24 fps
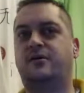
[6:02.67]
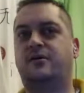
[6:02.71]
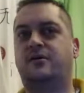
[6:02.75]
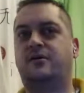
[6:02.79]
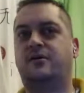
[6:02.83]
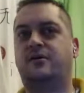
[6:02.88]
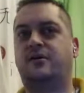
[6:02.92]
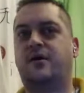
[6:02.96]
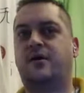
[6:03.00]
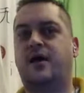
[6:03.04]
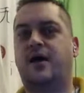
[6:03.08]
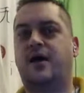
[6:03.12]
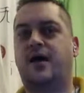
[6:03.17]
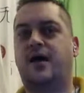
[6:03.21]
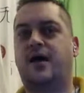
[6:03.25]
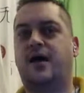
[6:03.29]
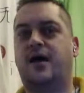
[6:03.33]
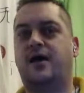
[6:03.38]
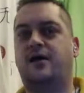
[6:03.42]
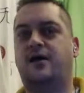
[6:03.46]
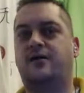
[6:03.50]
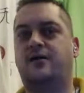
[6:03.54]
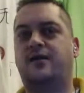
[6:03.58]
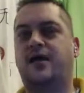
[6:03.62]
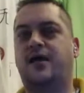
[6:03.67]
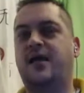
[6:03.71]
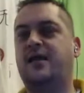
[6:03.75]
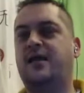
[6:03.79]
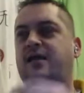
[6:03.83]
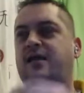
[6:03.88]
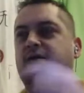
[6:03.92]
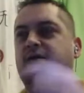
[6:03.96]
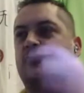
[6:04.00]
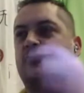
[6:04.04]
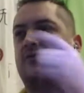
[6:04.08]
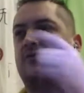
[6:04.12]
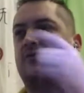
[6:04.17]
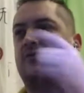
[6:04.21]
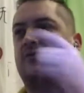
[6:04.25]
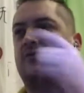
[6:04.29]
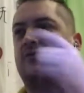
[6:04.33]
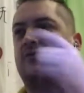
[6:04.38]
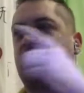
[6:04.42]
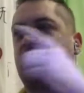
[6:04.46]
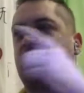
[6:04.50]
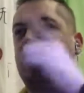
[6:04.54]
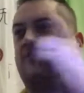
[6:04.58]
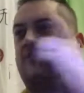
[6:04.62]
of alien grey
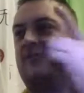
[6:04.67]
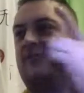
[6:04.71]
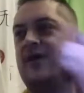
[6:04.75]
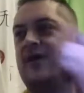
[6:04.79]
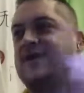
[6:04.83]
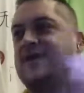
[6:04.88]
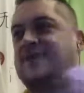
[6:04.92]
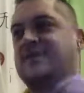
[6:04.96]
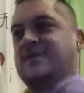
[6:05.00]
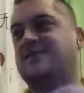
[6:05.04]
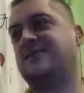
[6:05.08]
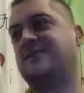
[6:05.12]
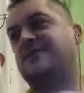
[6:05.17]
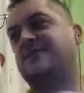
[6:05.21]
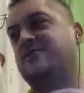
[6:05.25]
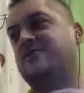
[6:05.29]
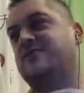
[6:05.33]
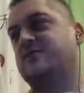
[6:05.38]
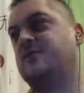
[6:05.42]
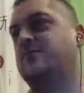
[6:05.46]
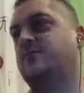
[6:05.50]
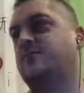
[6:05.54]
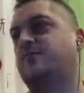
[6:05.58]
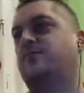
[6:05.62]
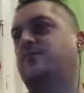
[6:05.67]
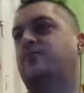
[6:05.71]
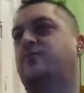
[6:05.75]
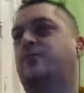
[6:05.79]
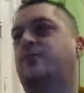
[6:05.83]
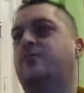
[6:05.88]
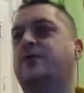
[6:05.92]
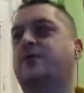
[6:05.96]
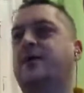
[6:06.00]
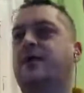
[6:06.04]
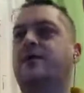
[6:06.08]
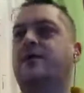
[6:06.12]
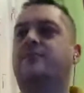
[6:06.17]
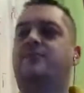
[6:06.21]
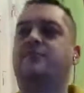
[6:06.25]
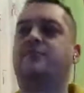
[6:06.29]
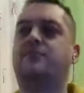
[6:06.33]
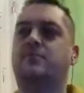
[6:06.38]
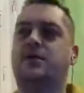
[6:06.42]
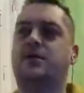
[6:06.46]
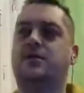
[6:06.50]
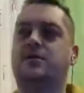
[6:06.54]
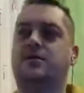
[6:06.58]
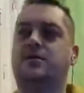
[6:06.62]
face that has been propagated through
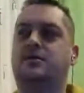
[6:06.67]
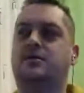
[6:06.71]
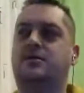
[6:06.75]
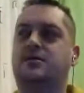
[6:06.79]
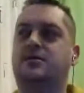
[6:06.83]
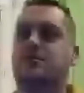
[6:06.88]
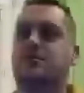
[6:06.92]
the media.